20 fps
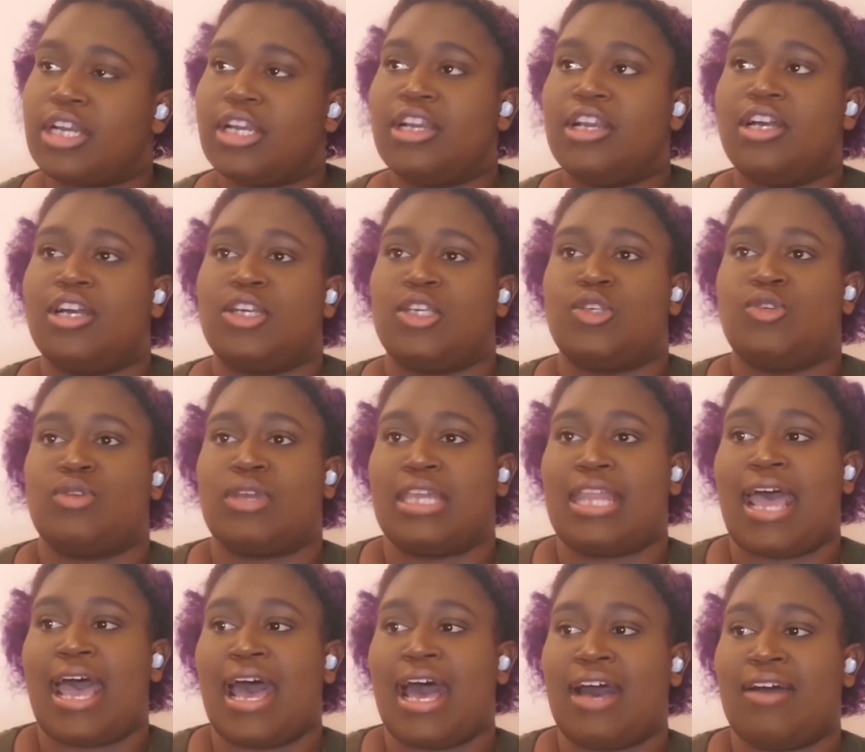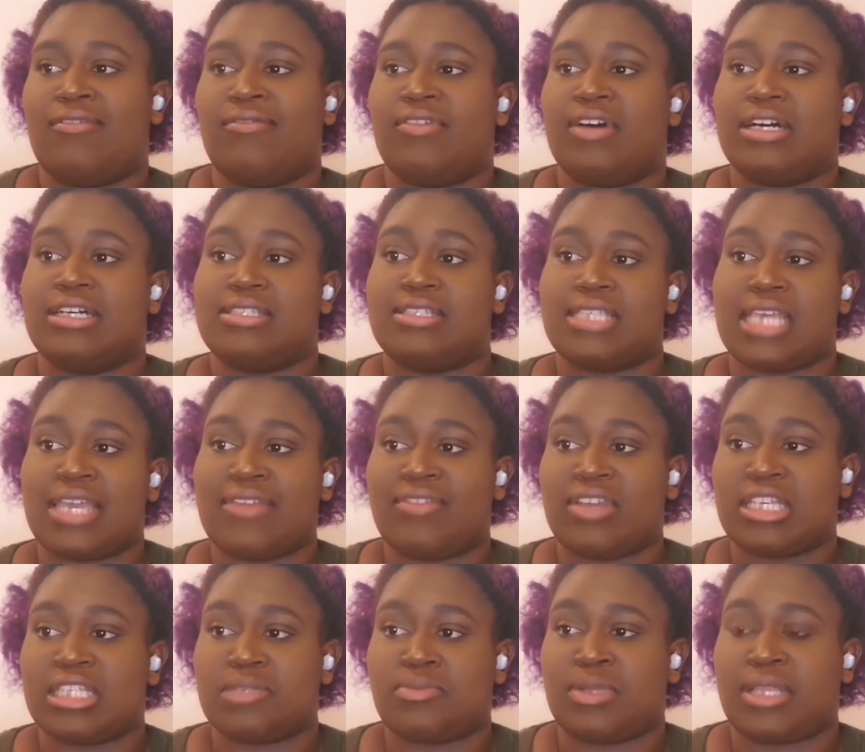You could have a savings
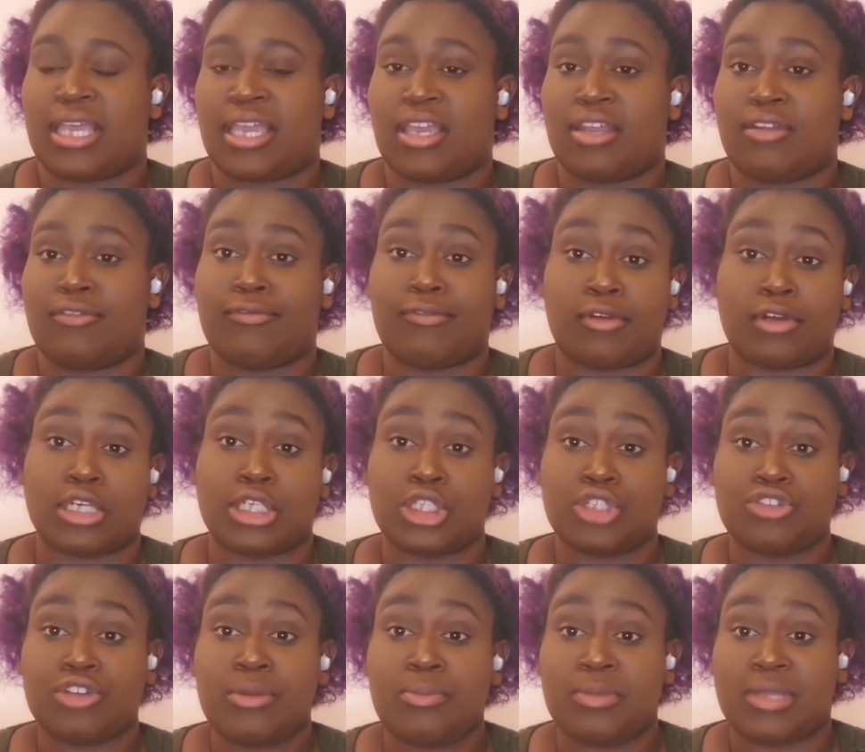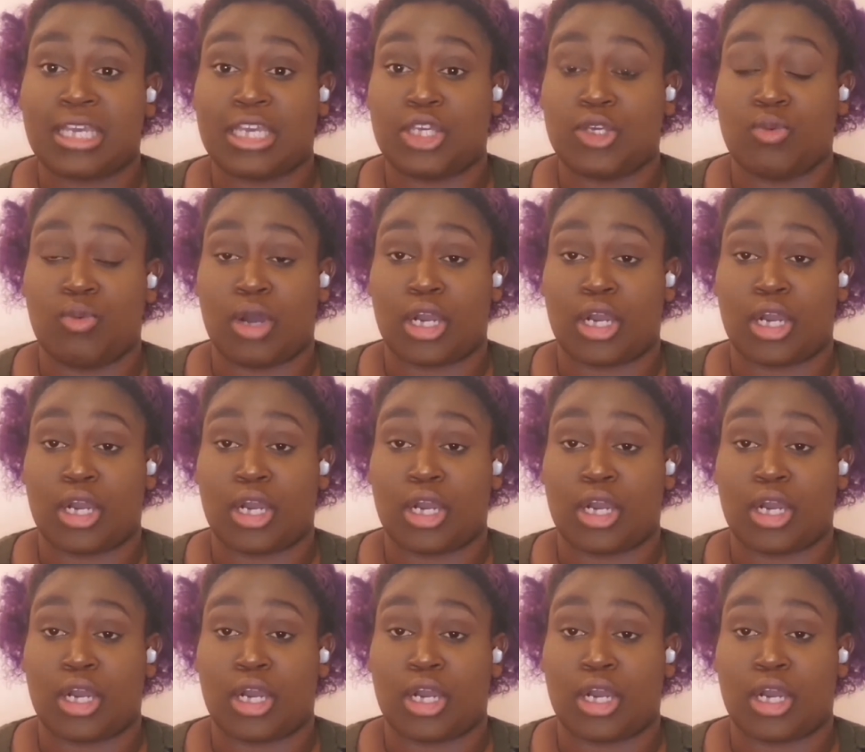plan for a trip that you want to go